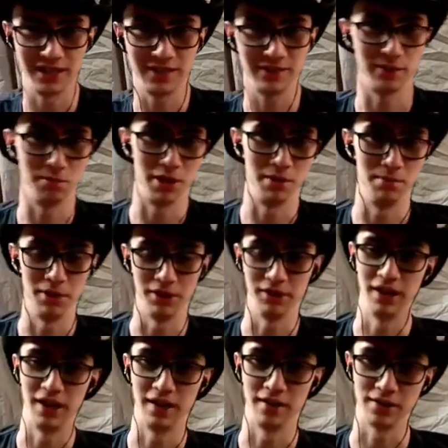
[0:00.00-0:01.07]
for me to
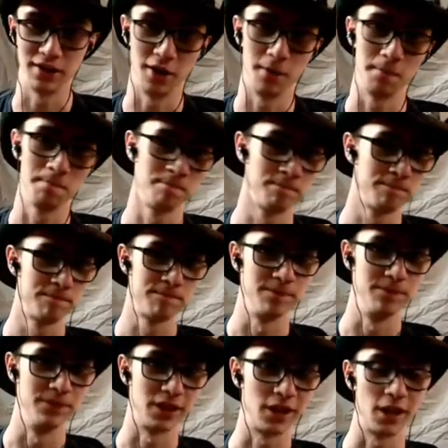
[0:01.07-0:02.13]
put there, so
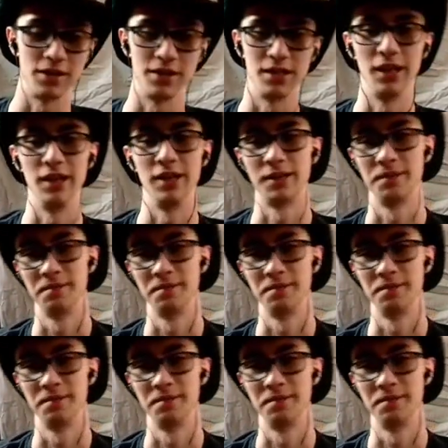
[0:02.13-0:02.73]
the cut's staying.